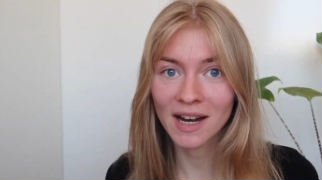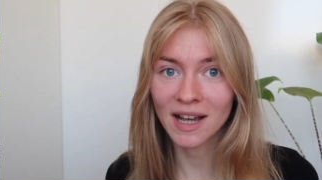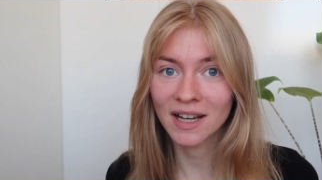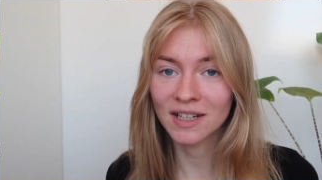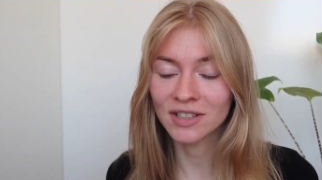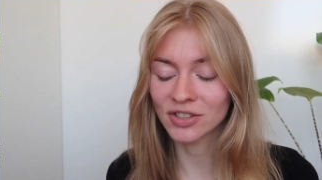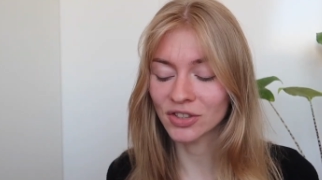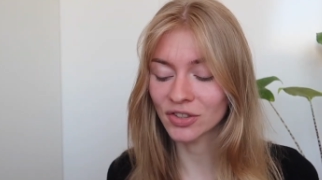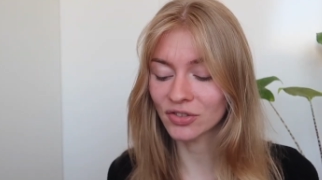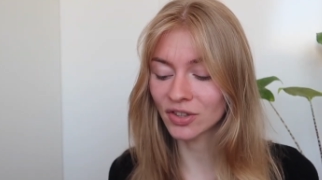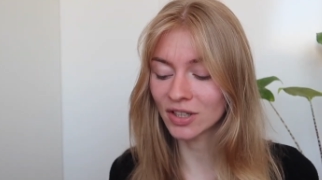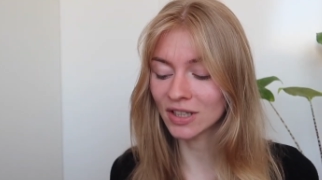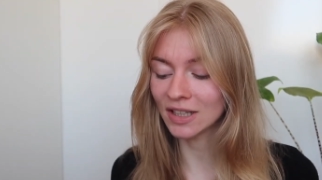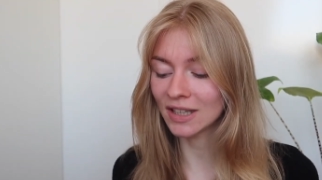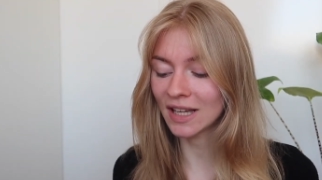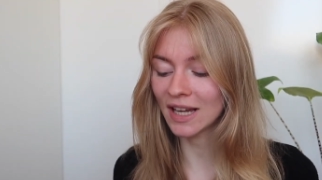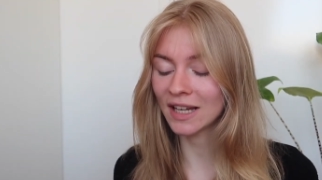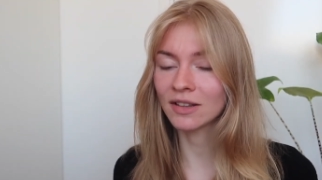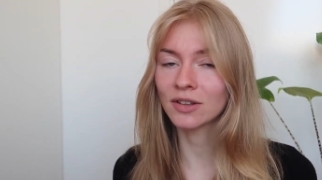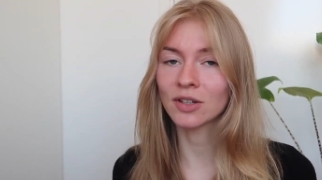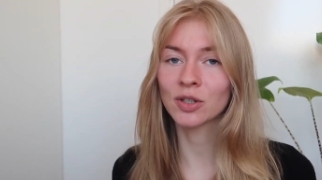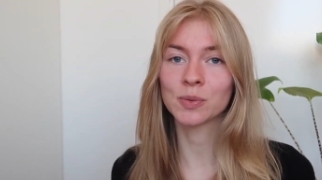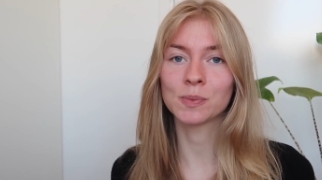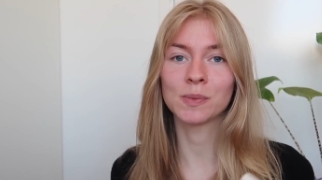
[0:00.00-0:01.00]
I just really
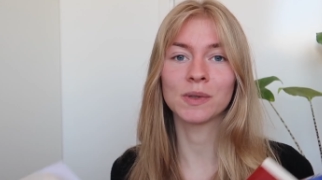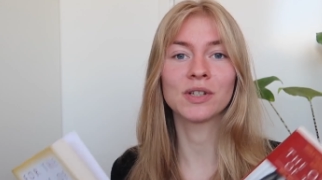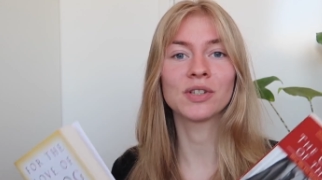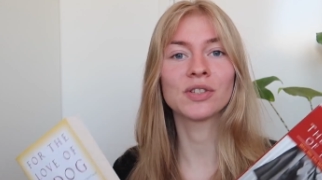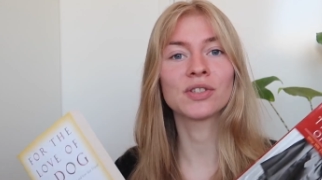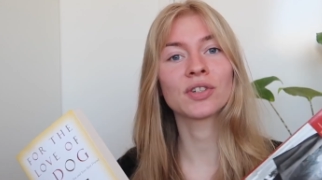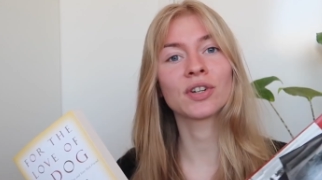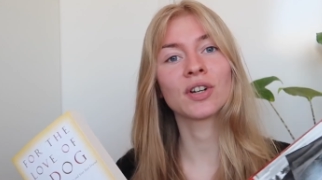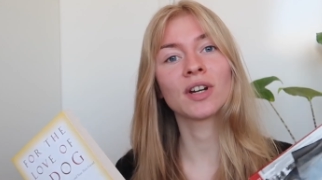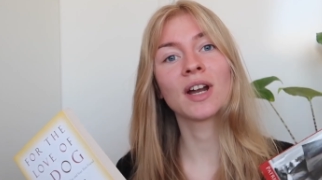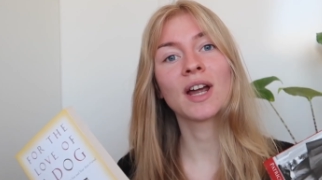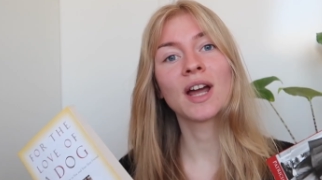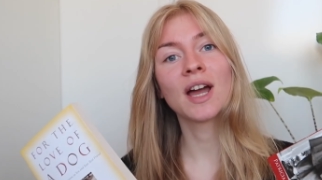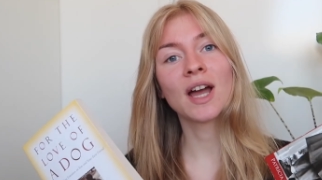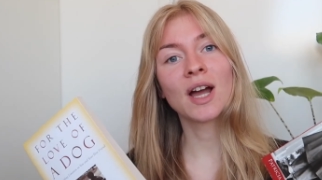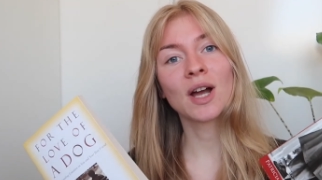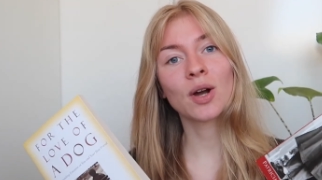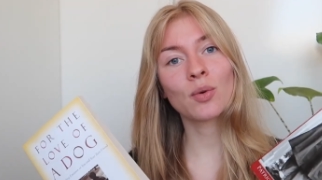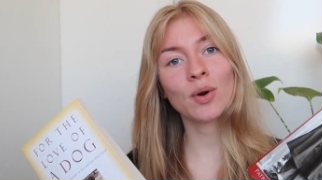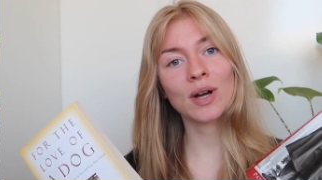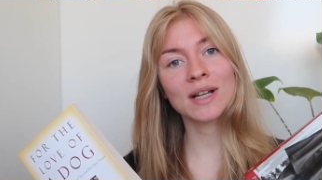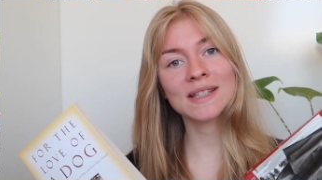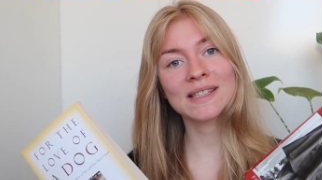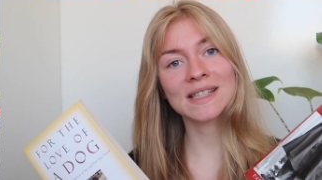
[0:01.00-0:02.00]
like those because they're
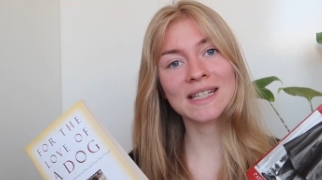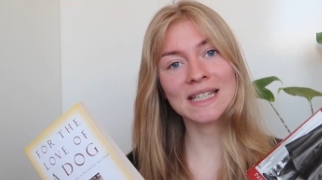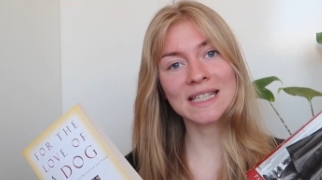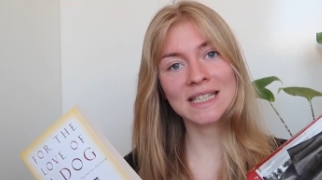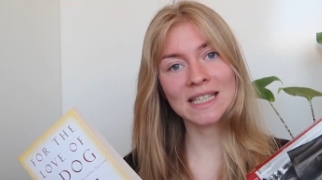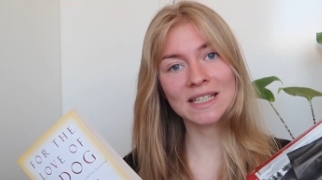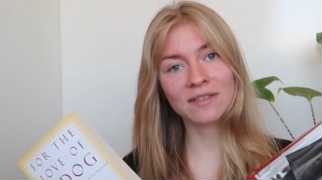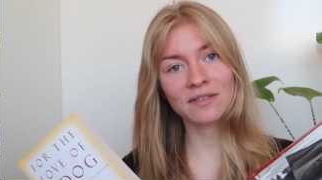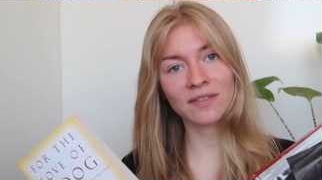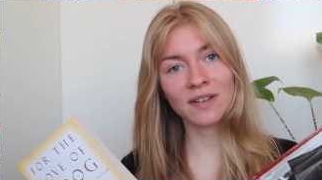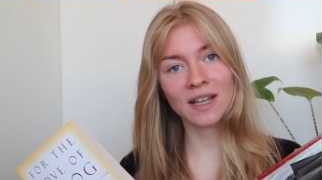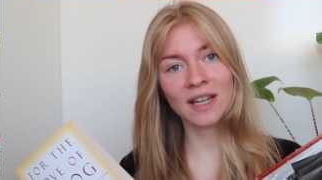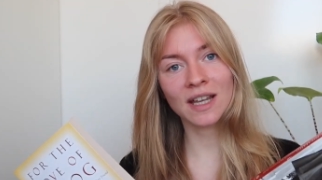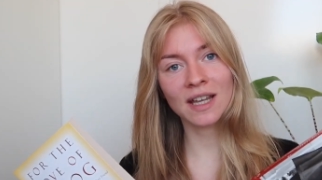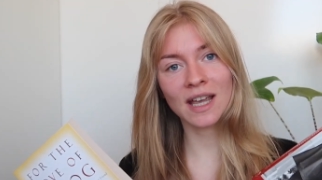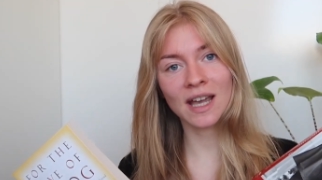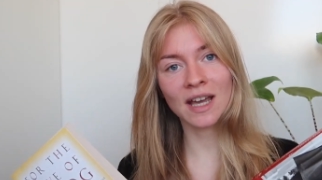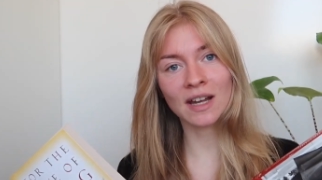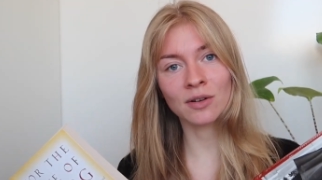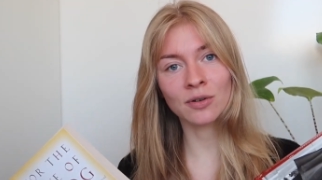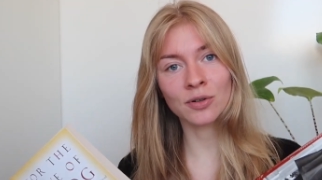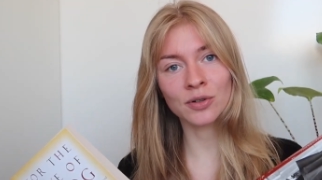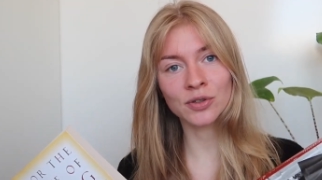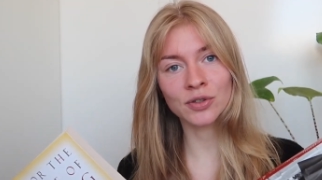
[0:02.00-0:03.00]
quite scientific
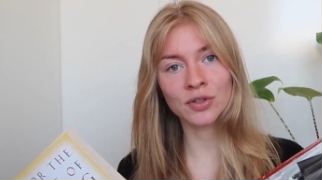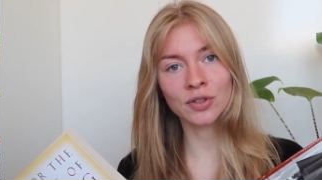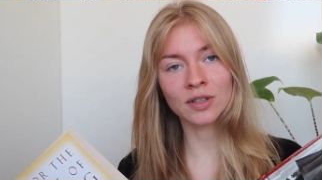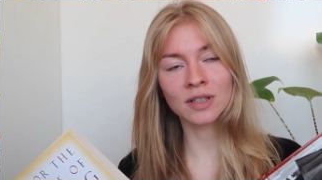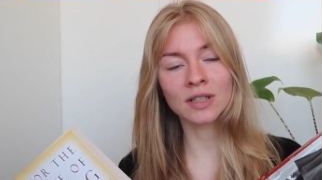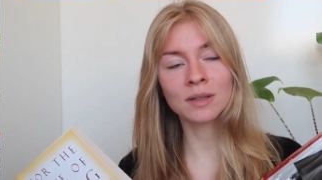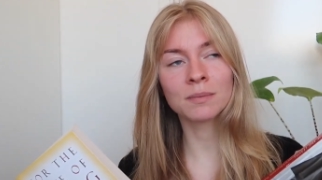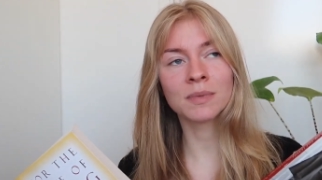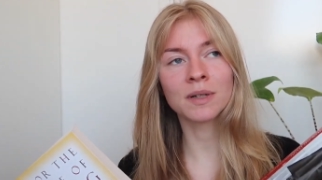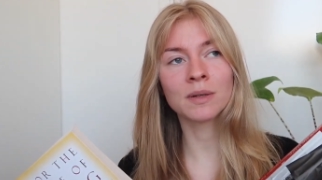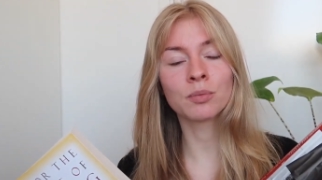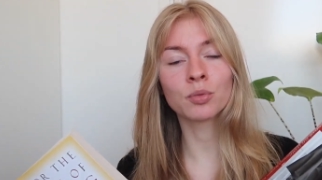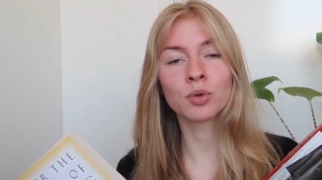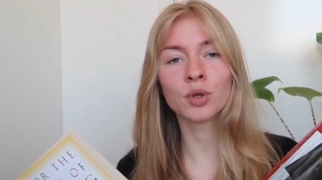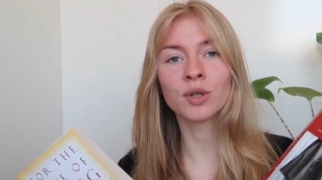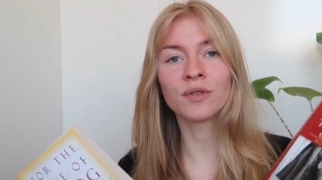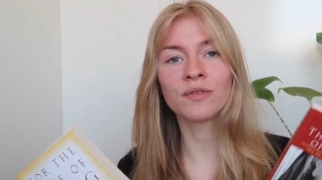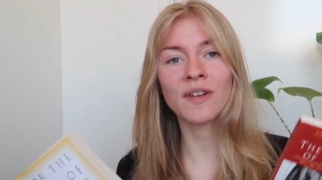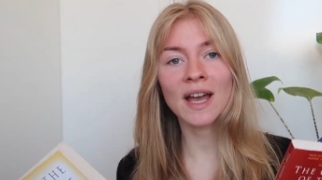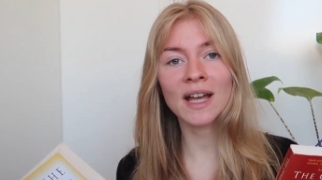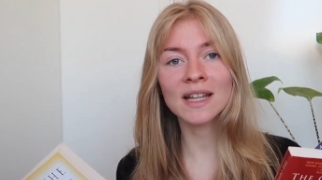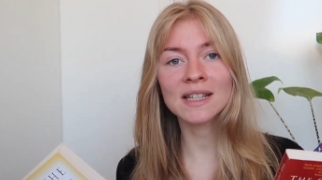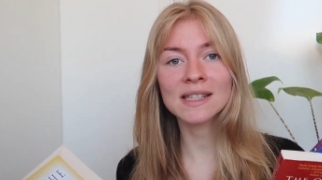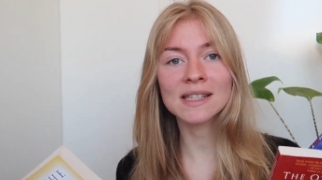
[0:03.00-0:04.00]
and also a little bit more
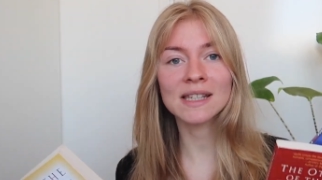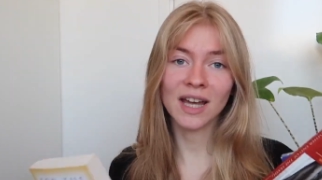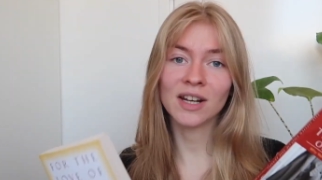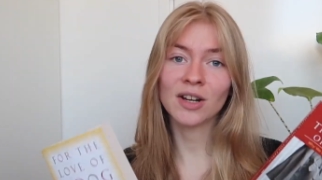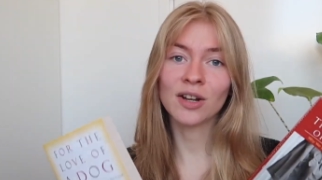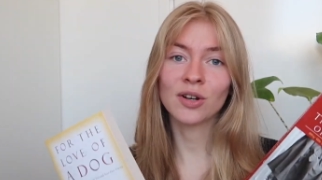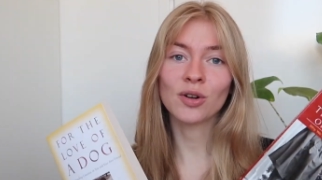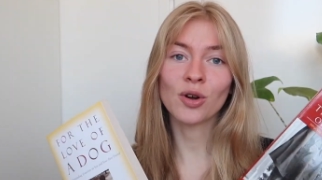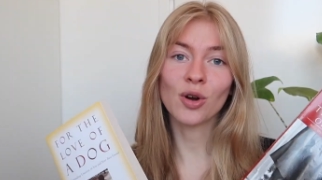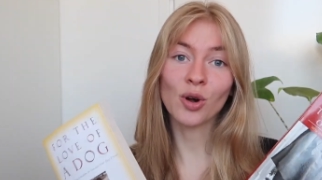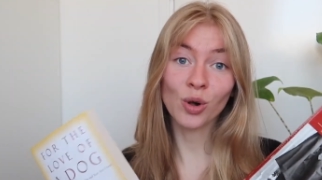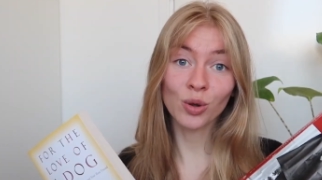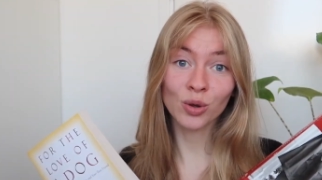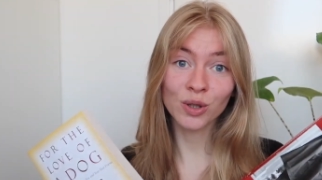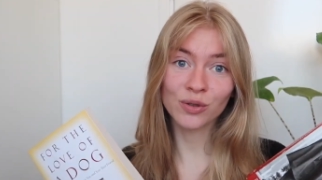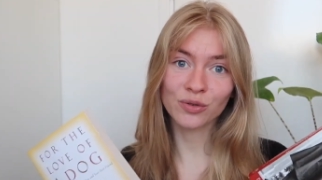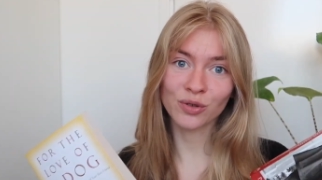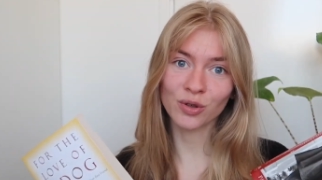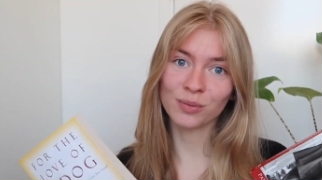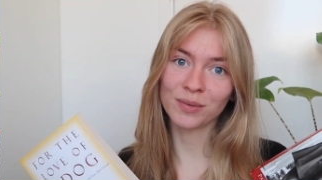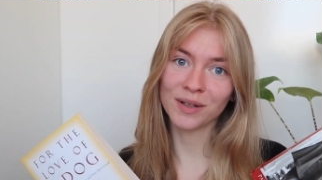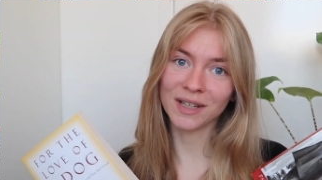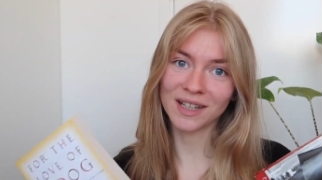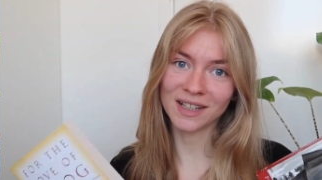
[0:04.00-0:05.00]
advanced and not only
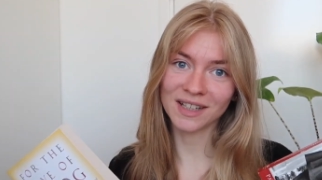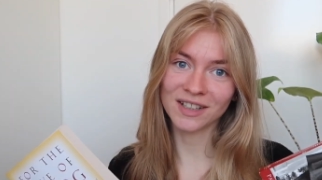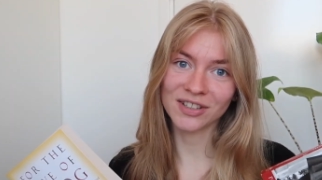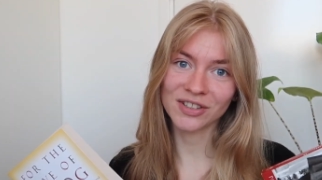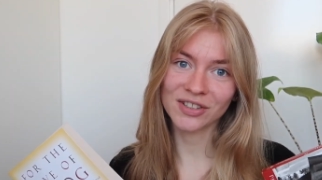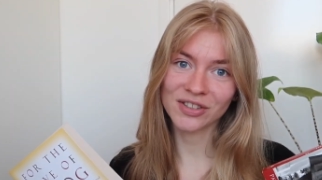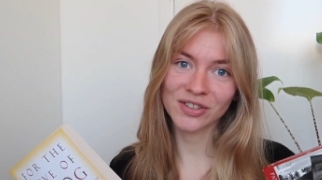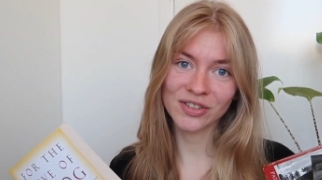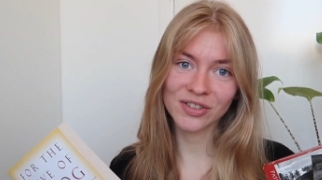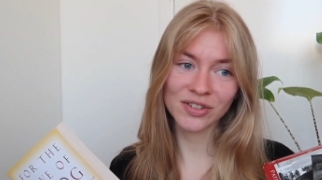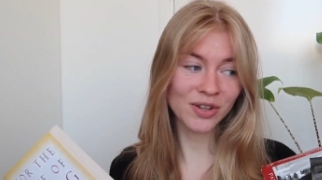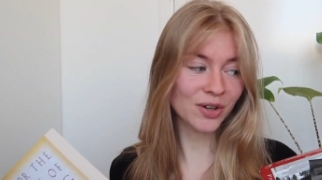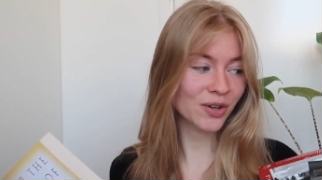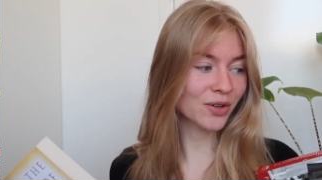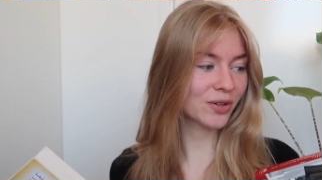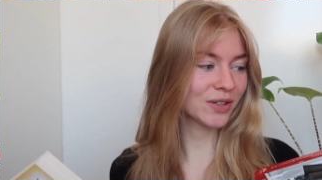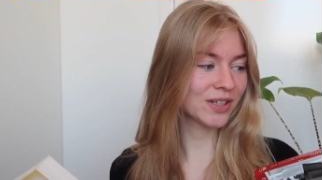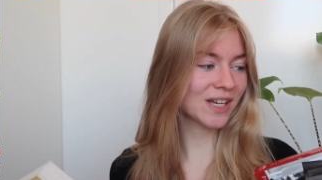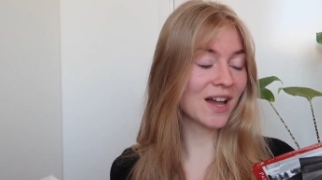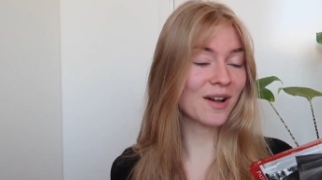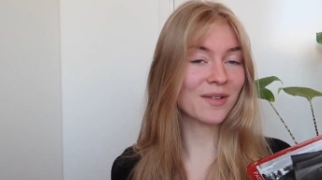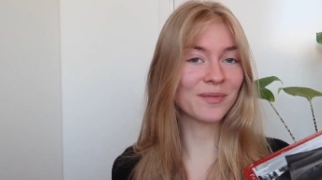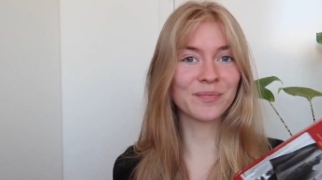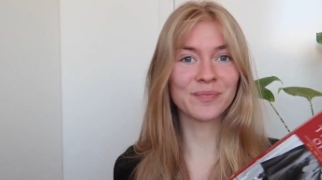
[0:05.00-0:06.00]
for beginners. So
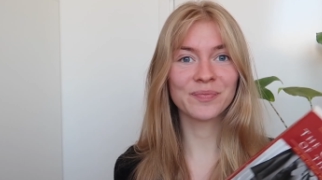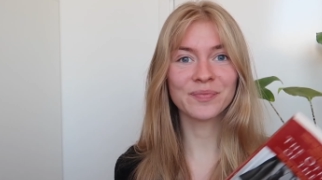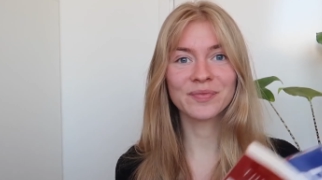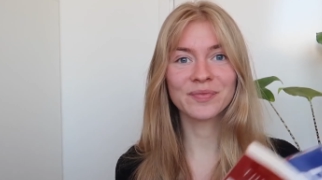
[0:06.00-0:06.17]
yeah,